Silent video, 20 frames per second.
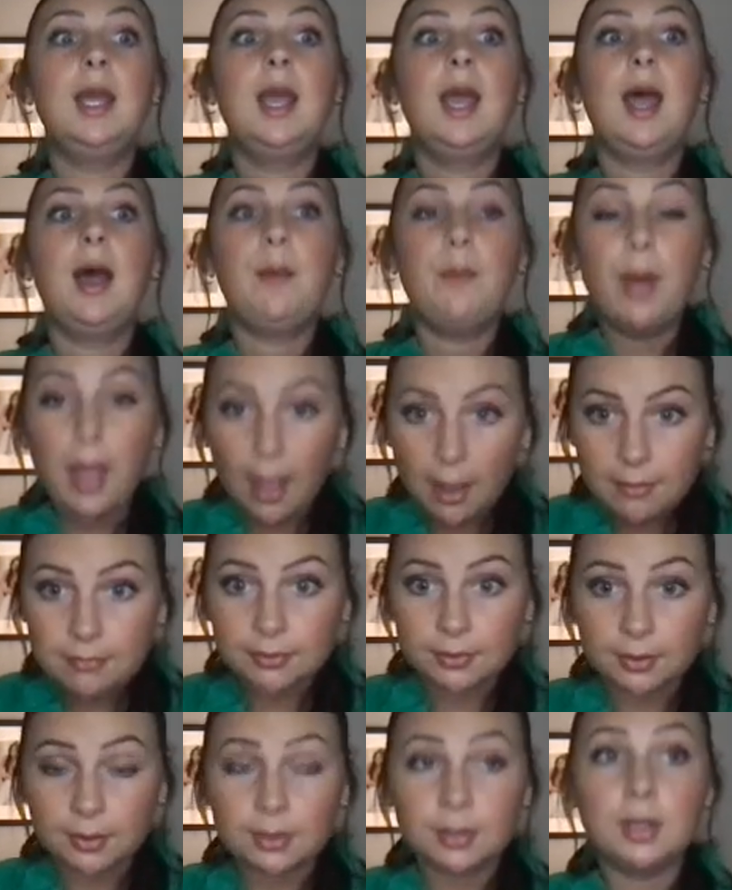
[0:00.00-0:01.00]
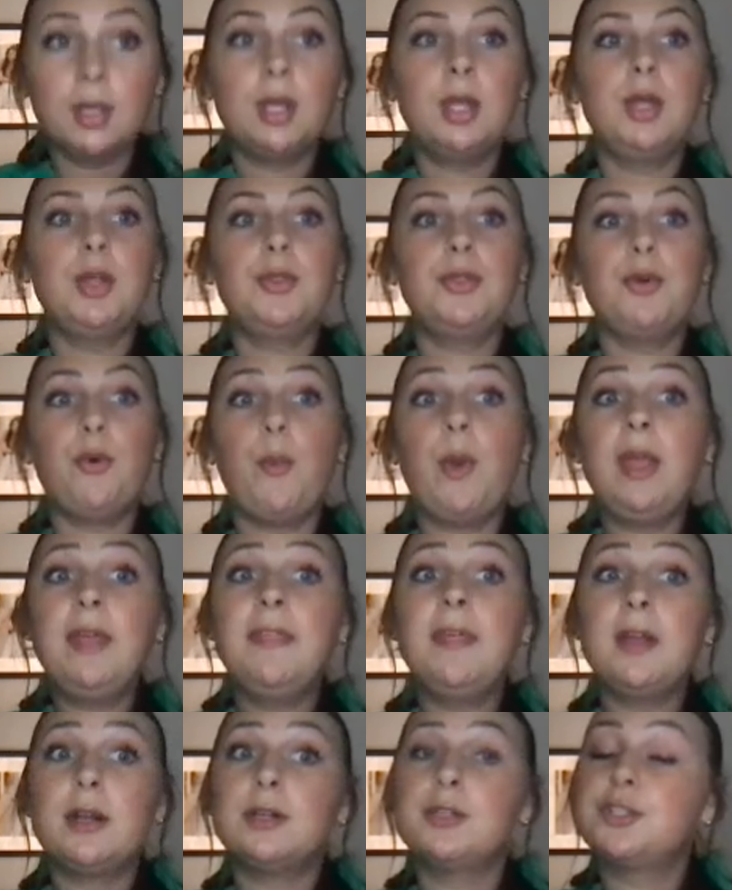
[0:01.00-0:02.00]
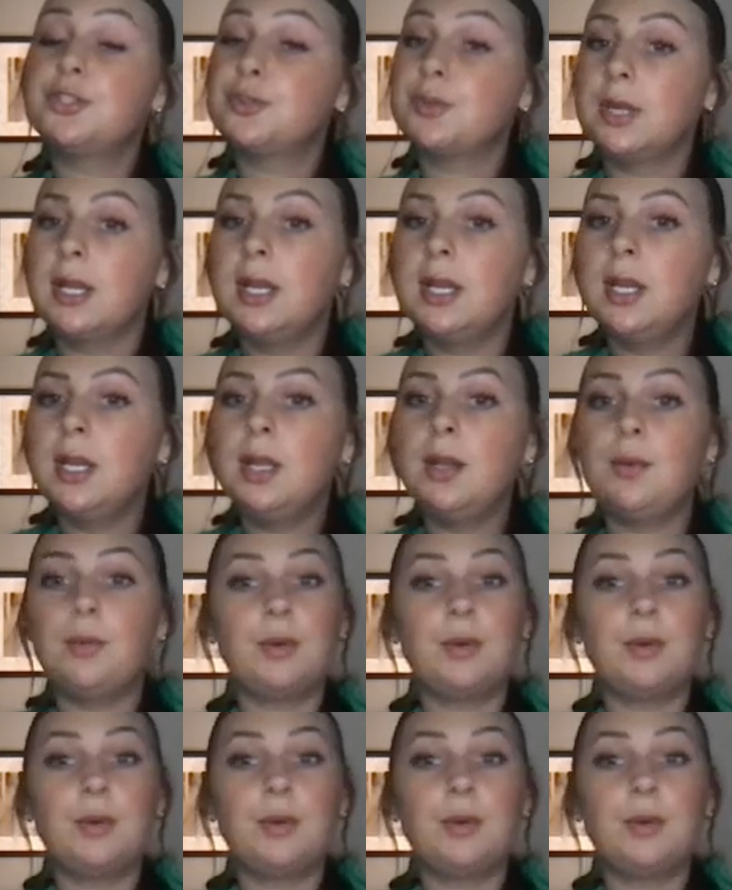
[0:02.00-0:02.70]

However, the way they are treated